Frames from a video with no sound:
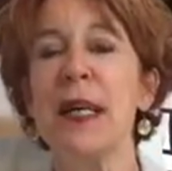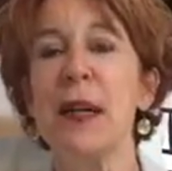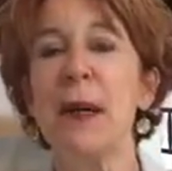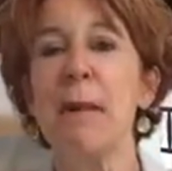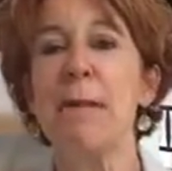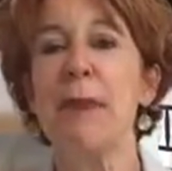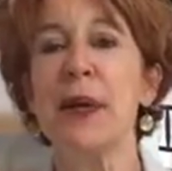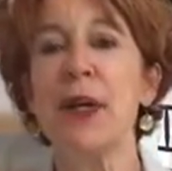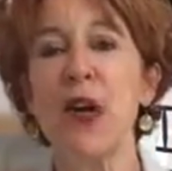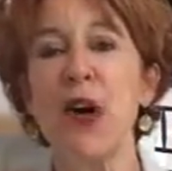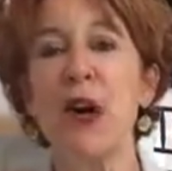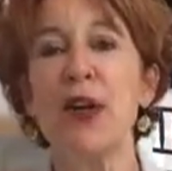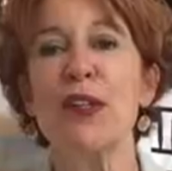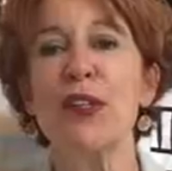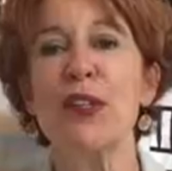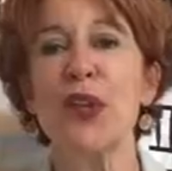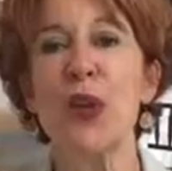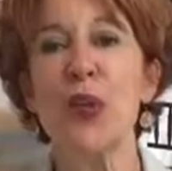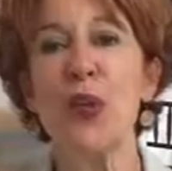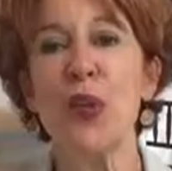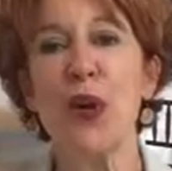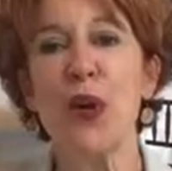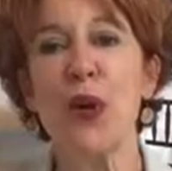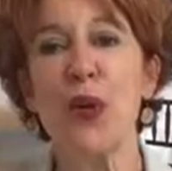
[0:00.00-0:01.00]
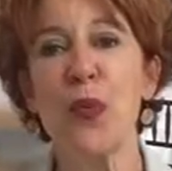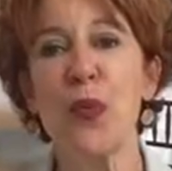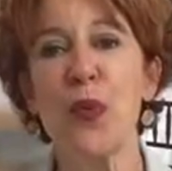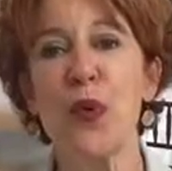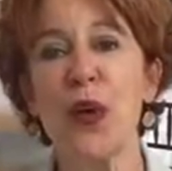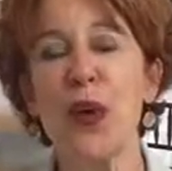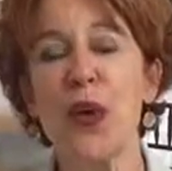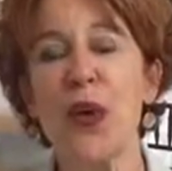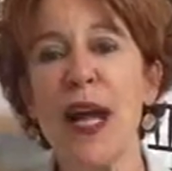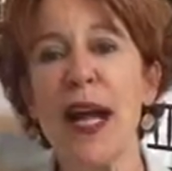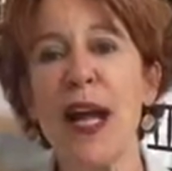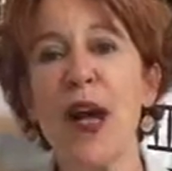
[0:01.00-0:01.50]
but also we're,
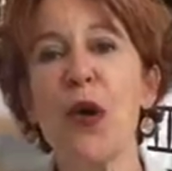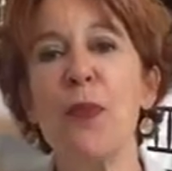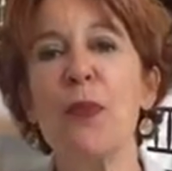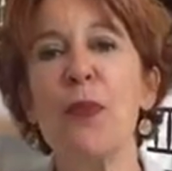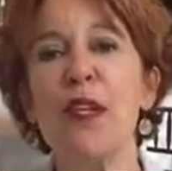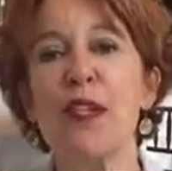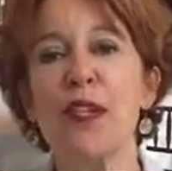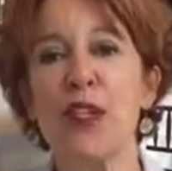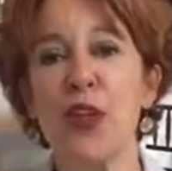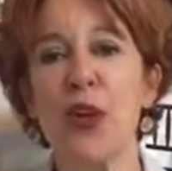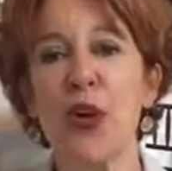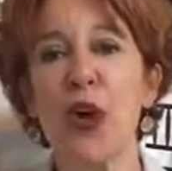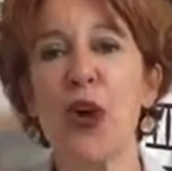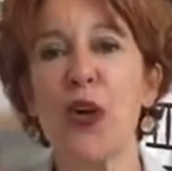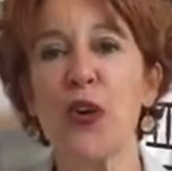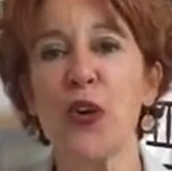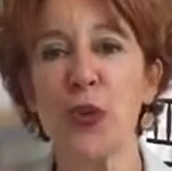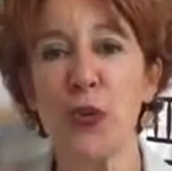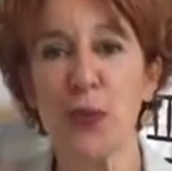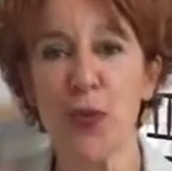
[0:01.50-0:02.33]
we're helping to garner